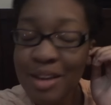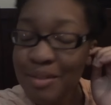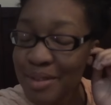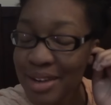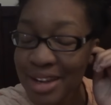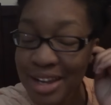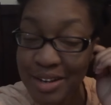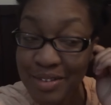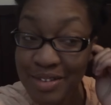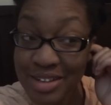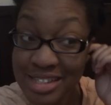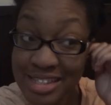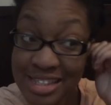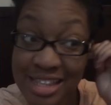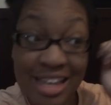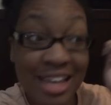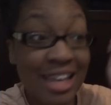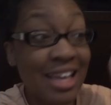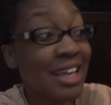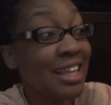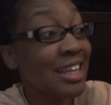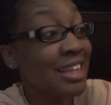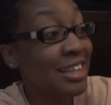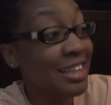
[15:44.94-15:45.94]
But anyways,
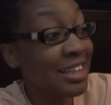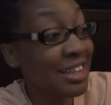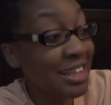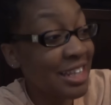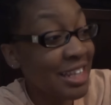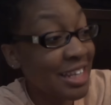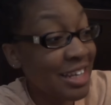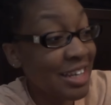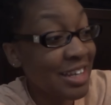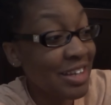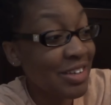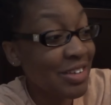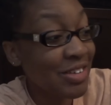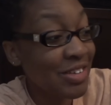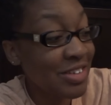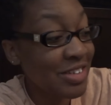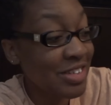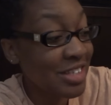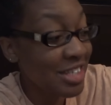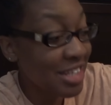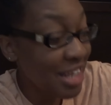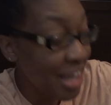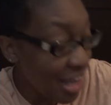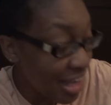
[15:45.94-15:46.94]
Little
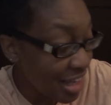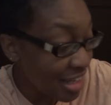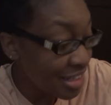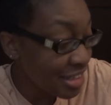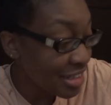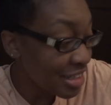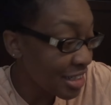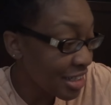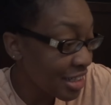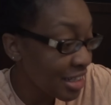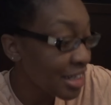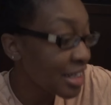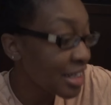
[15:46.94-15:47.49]
Skylar,